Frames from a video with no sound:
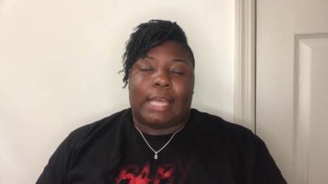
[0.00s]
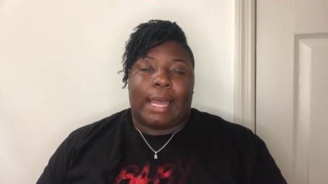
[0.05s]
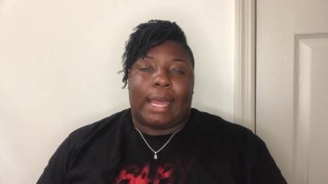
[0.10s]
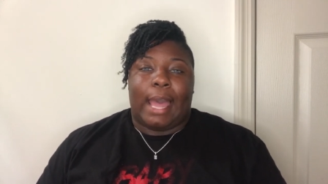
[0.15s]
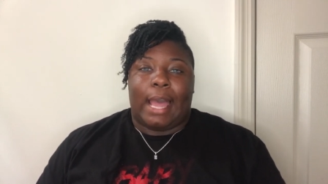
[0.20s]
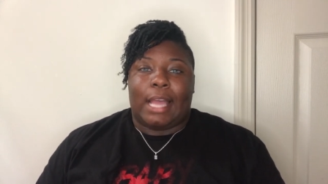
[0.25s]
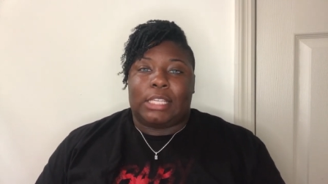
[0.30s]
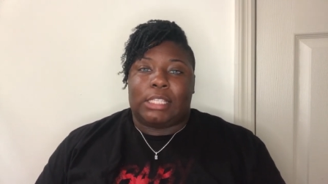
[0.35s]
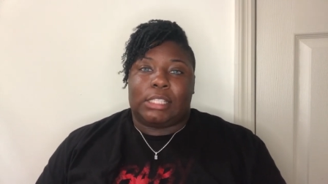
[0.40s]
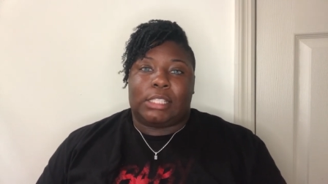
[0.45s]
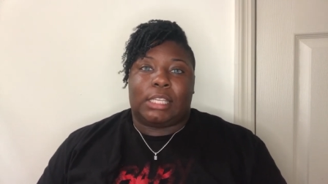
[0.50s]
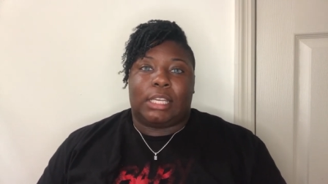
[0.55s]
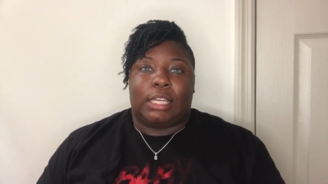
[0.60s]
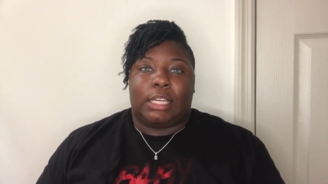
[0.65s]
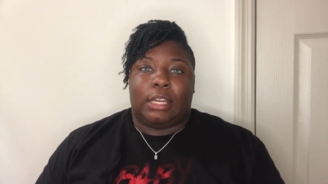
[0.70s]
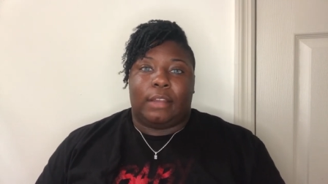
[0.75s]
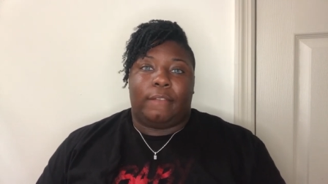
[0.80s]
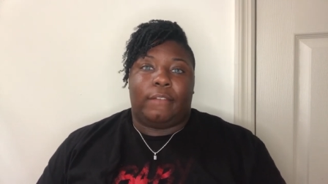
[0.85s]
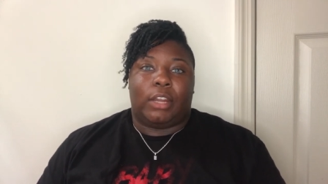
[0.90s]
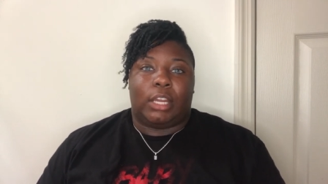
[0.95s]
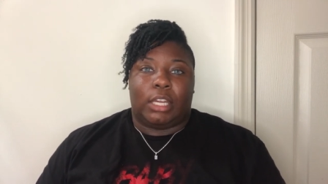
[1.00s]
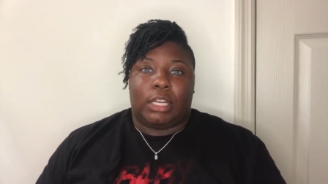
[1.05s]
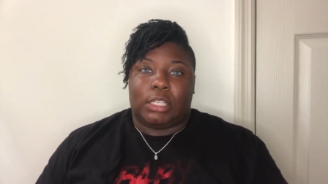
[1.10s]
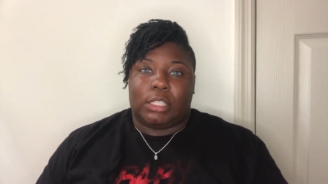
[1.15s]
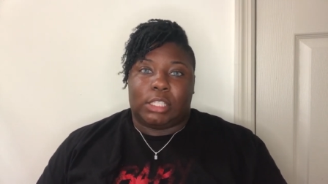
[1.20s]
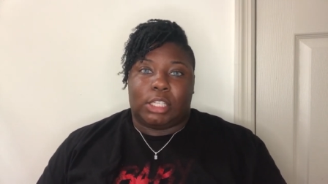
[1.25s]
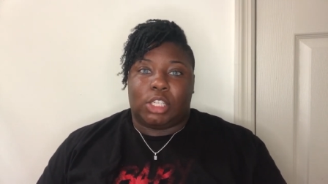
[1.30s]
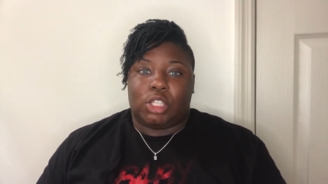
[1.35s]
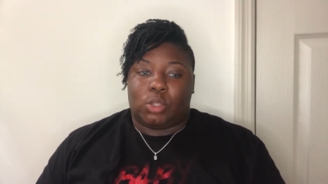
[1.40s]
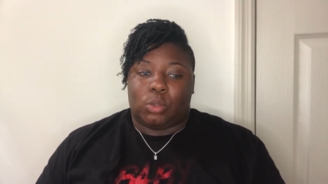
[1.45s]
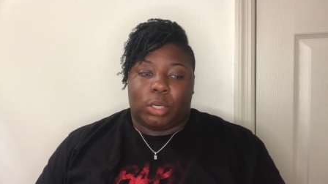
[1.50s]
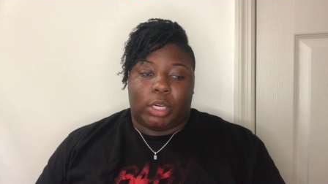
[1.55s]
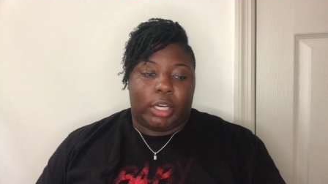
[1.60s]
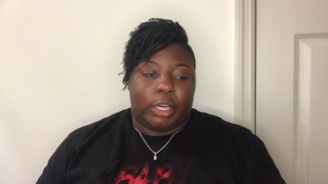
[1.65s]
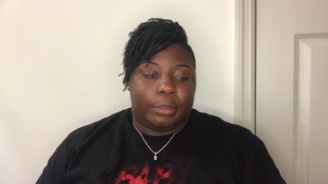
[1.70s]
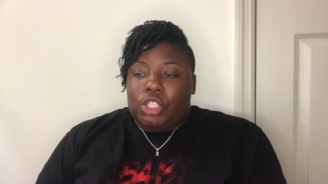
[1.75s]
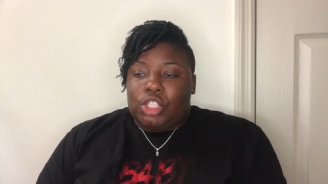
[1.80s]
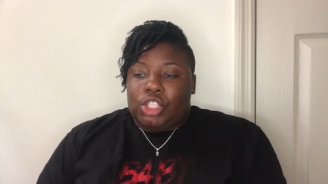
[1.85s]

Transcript: Like I just could never get in touch with her.